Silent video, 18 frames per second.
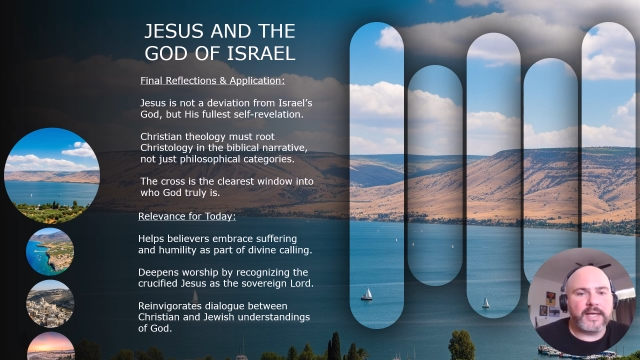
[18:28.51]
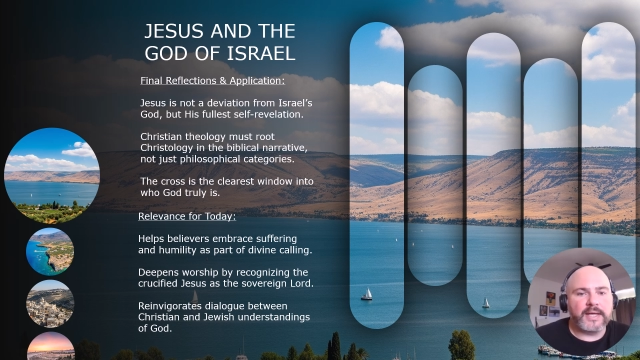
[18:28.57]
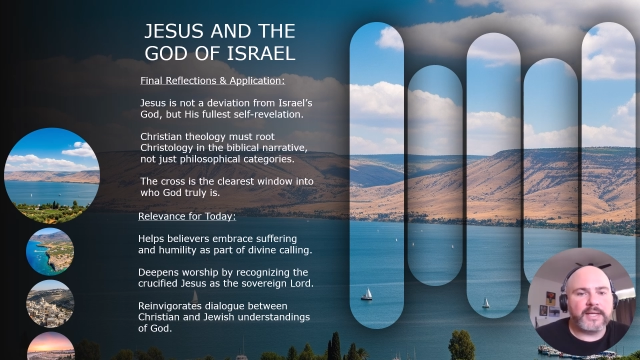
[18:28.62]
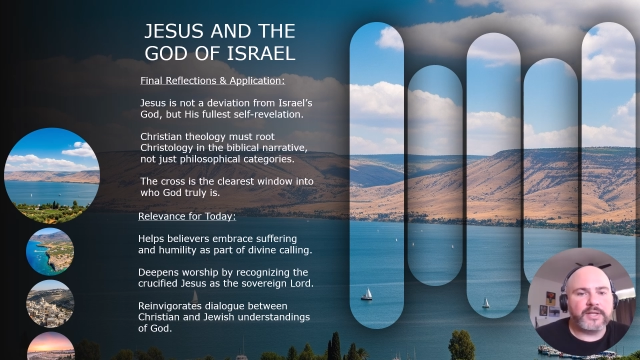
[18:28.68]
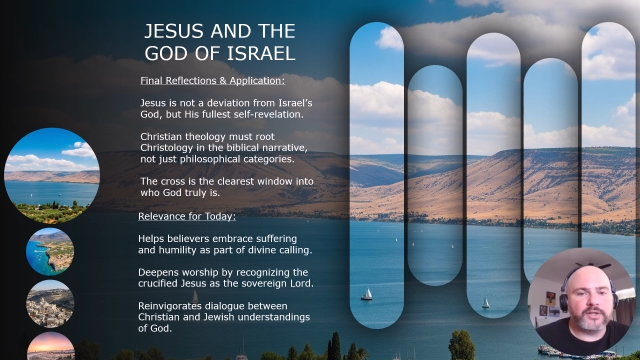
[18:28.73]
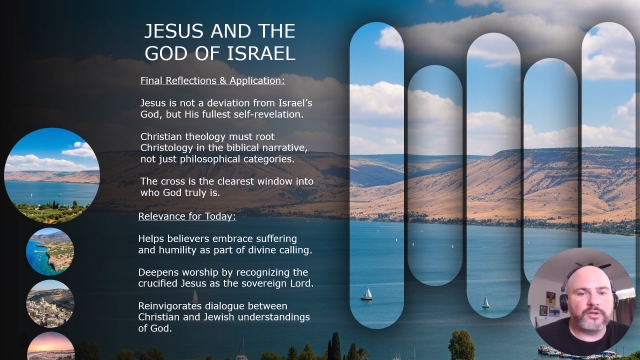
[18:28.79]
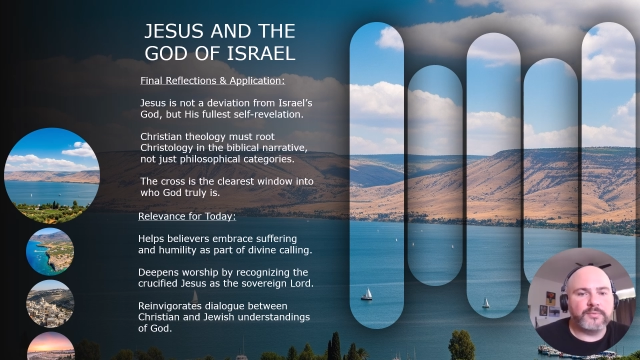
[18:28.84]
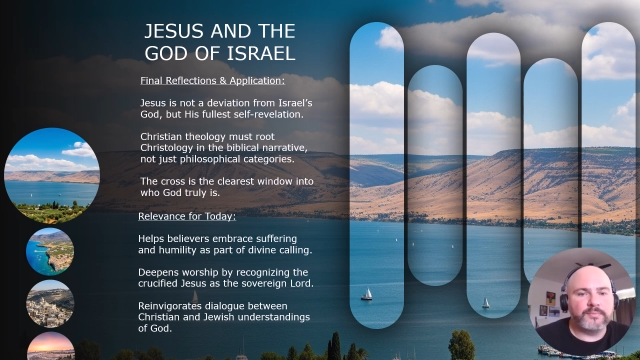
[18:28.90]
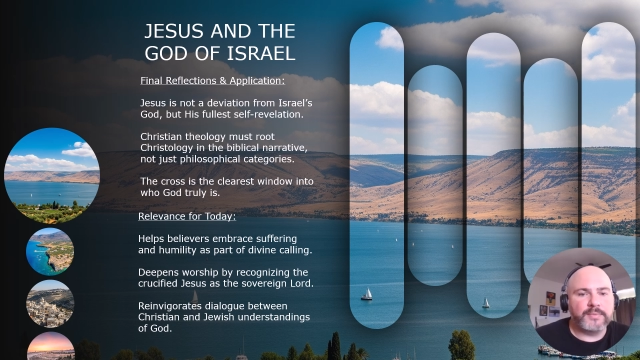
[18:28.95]

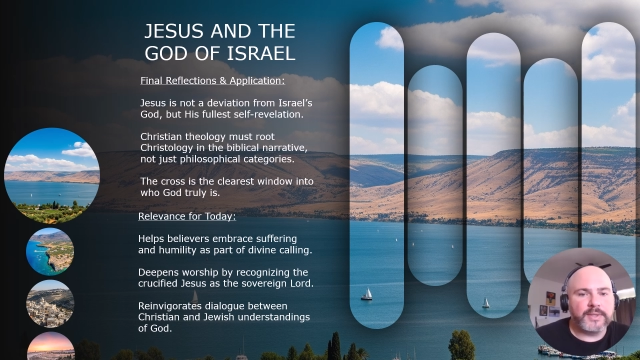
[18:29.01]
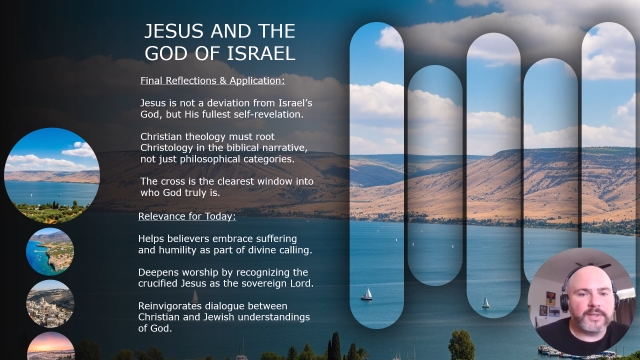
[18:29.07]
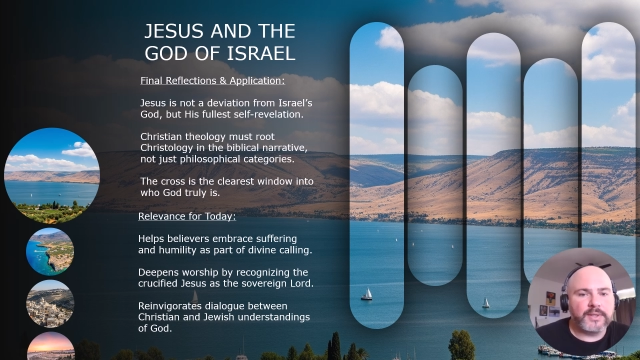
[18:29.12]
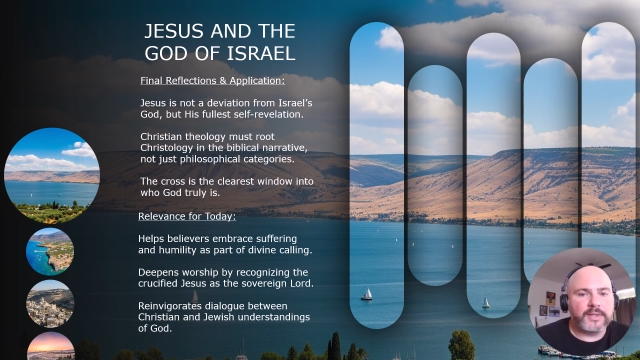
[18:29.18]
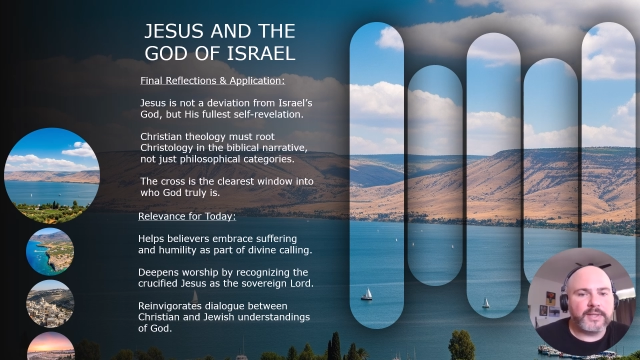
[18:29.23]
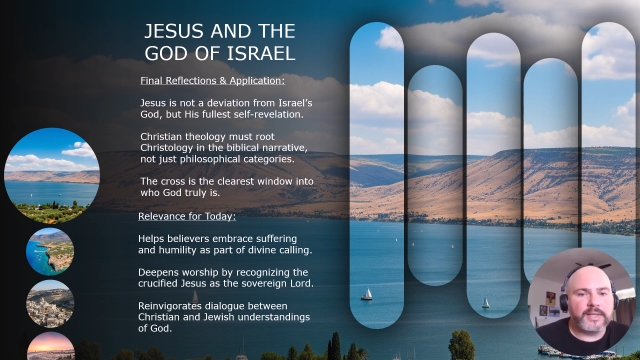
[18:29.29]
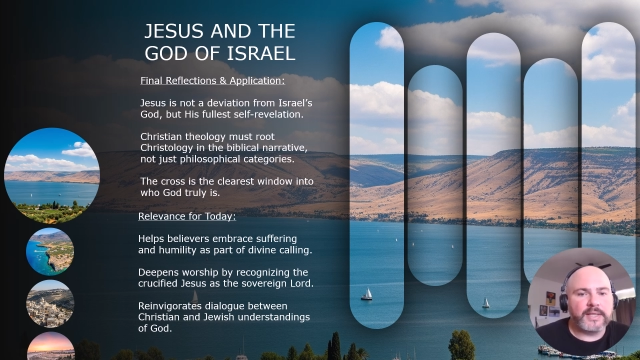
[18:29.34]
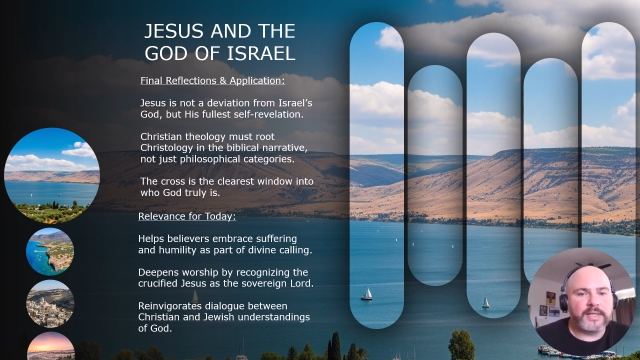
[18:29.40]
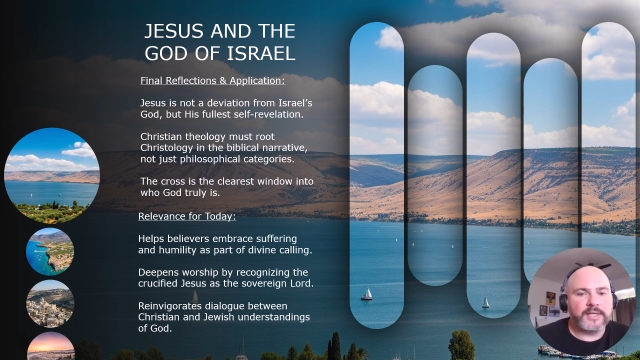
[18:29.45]
and
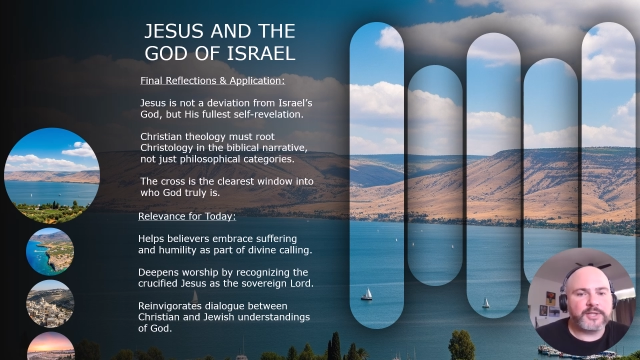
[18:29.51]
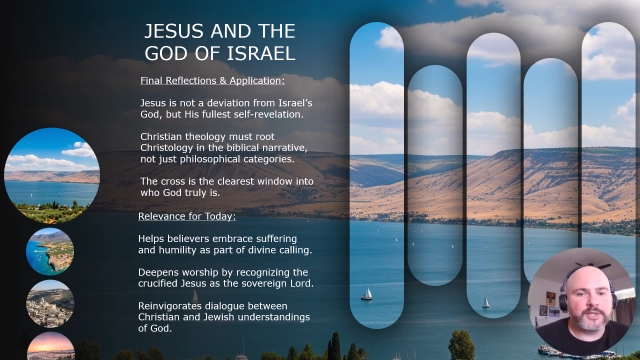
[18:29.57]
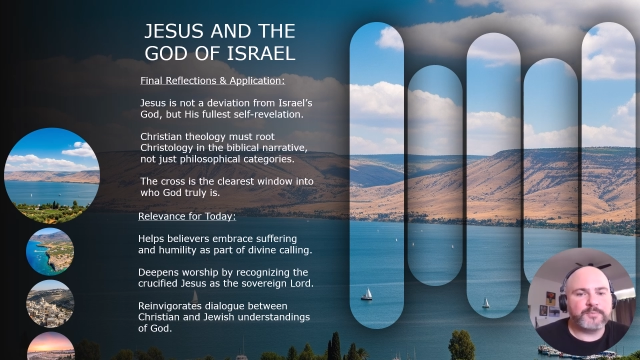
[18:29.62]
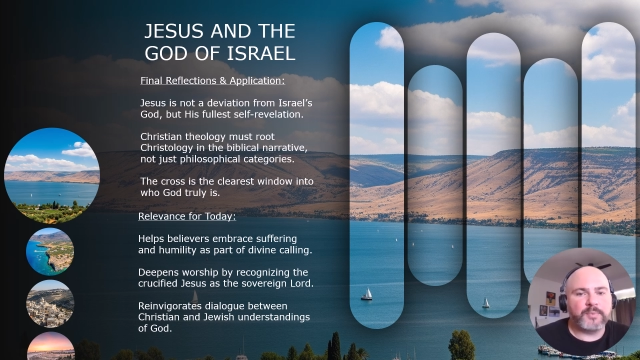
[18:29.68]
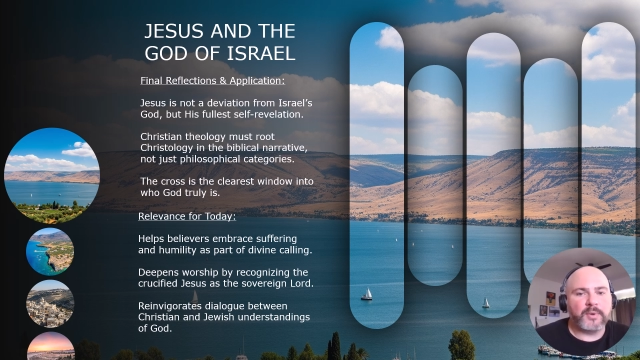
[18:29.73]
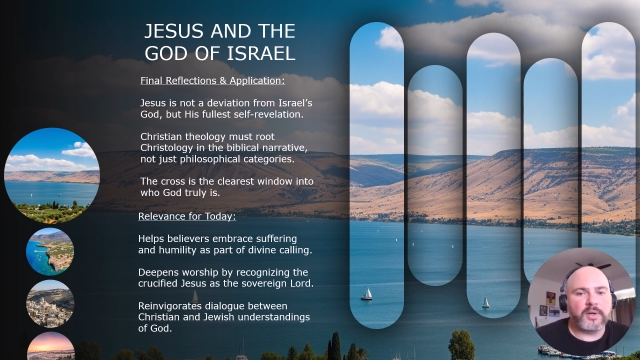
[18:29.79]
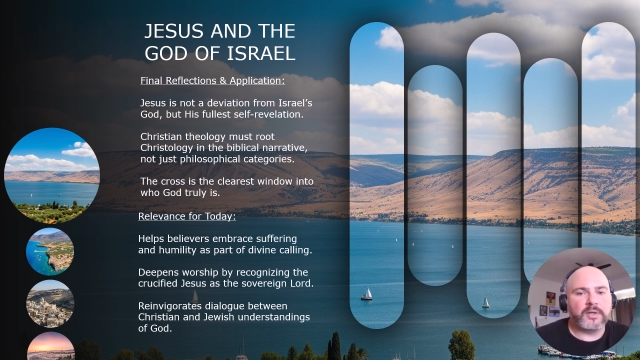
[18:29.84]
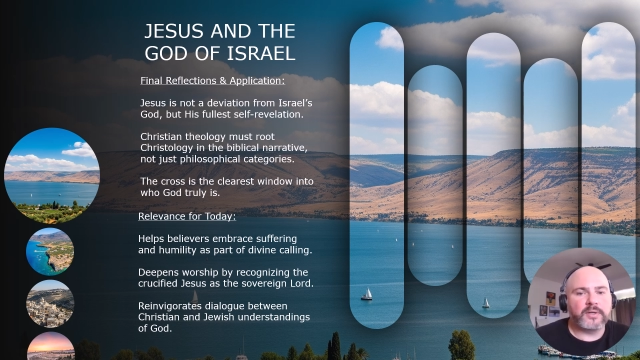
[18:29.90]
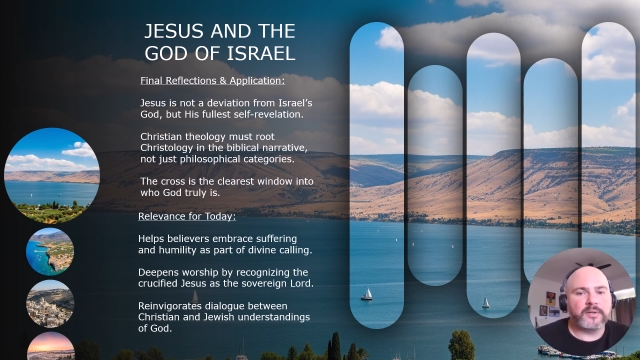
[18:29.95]
humility as
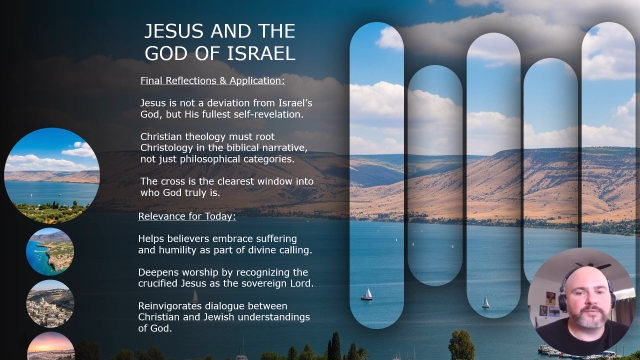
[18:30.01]
part